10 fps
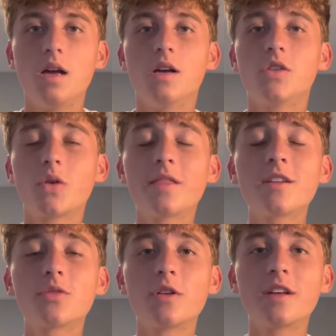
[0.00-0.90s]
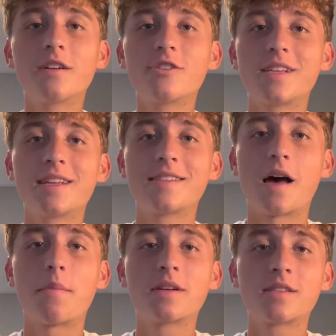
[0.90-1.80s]
So I think to really understand a
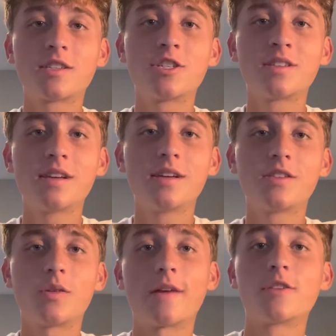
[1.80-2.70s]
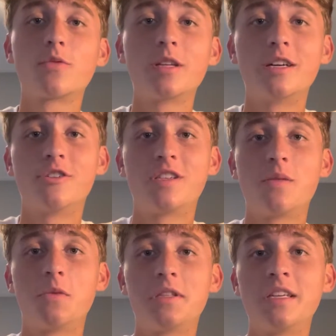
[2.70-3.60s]
topic such as this, you have to really
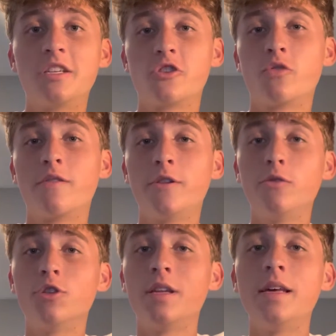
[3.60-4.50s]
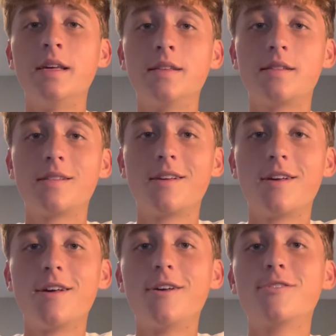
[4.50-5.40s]
understand what the Industrial Revolution is.
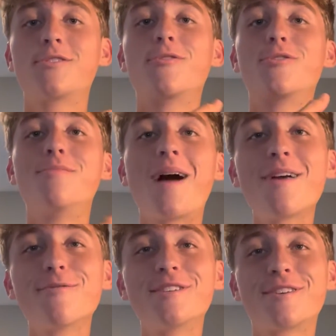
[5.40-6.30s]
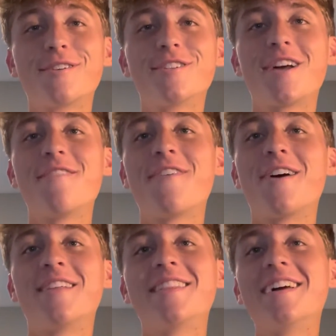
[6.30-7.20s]
So through my research, I
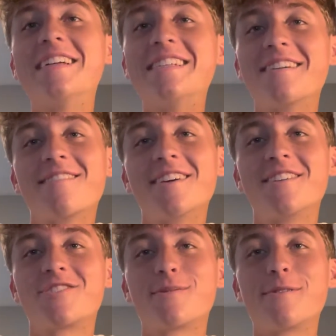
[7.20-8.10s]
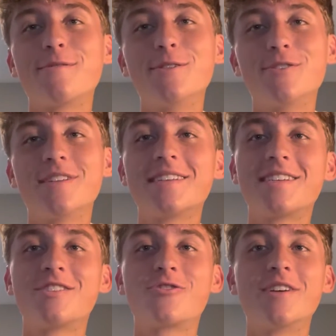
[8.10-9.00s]
found that the idea of the Industrial Revolution is
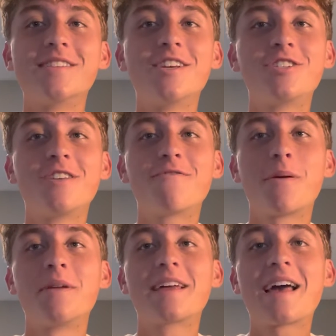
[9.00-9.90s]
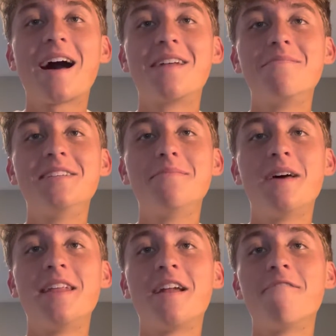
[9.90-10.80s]
this transition from an economy
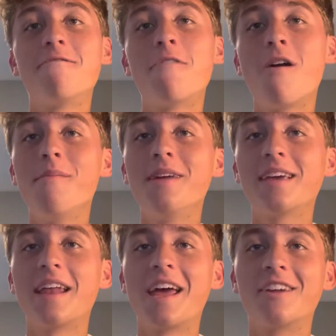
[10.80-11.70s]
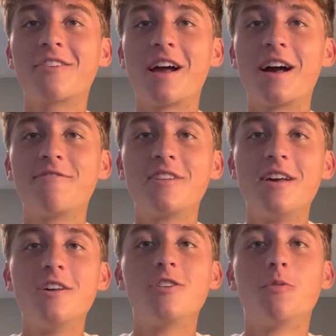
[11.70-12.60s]
dependent on farming and handcraft
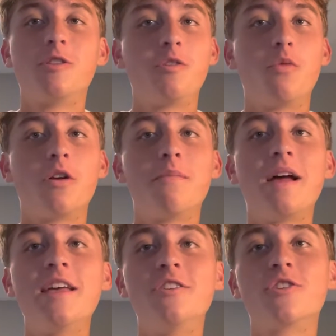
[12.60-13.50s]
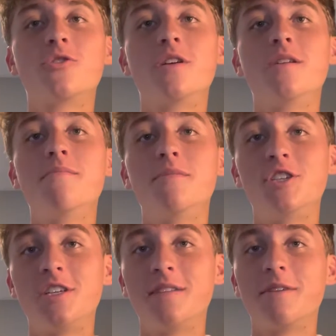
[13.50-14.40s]
to one supported by industry,
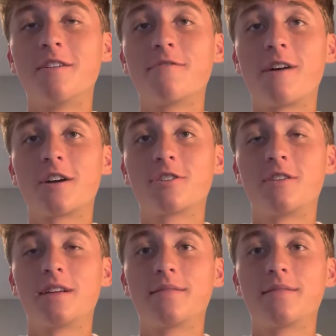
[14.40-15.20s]
machine manufacturing.